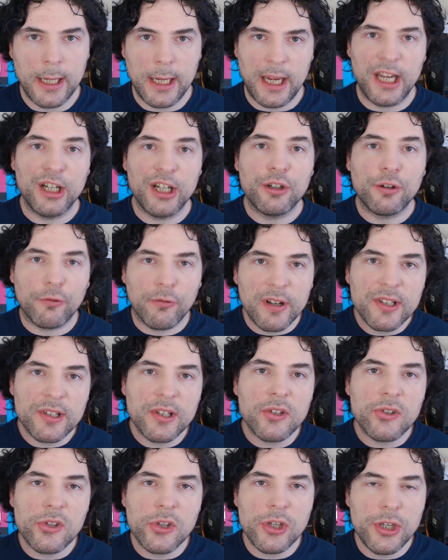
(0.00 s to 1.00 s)

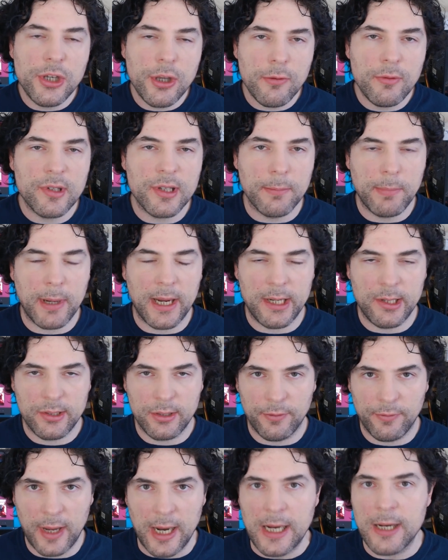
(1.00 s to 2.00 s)
increases the user base
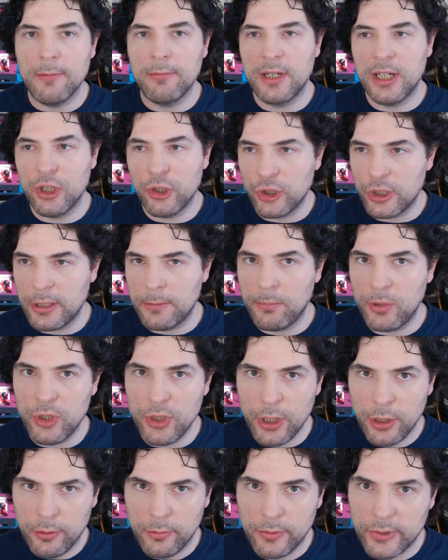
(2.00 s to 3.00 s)
of AMD's
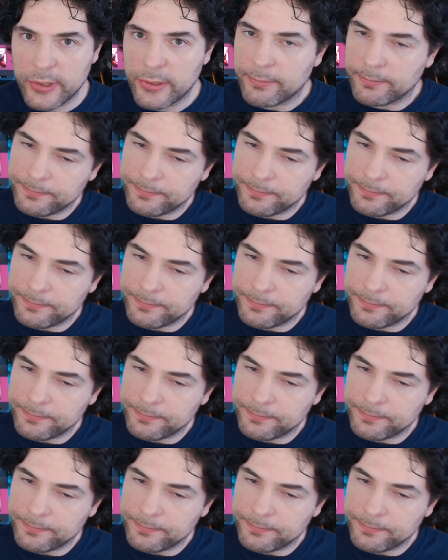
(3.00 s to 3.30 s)
GPUs.